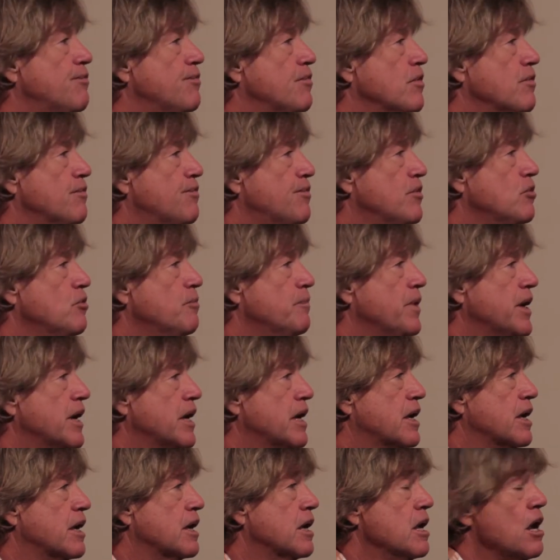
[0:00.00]

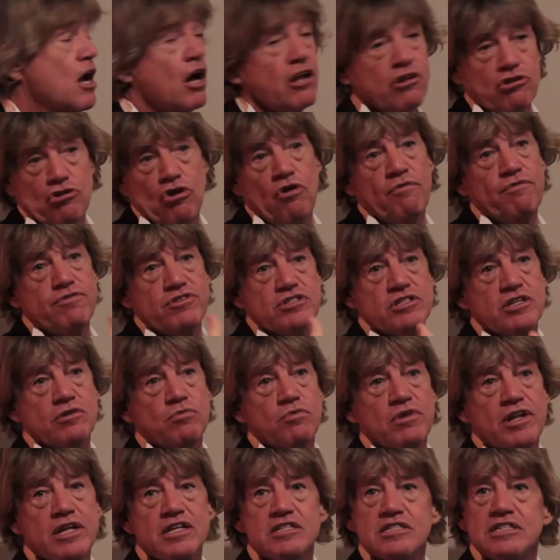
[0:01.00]
filmmaking. Obviously,
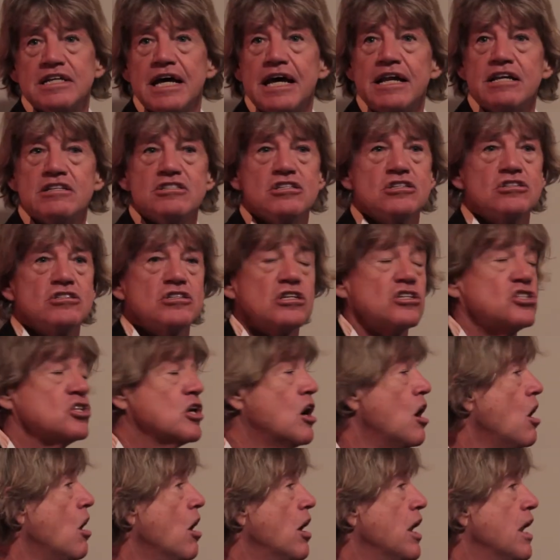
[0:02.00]
with Lindsay Anderson, such
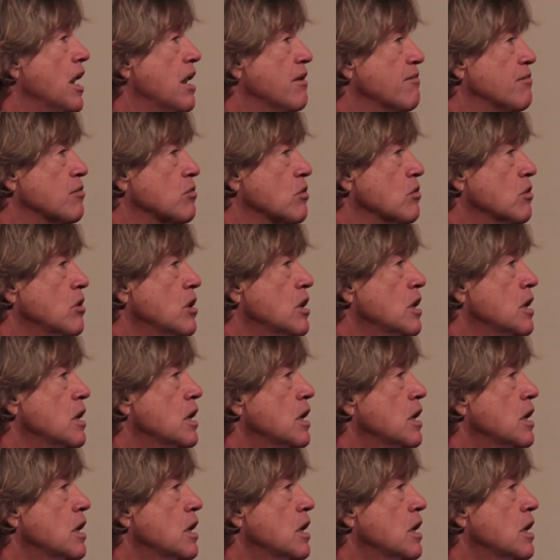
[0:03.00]
a high level,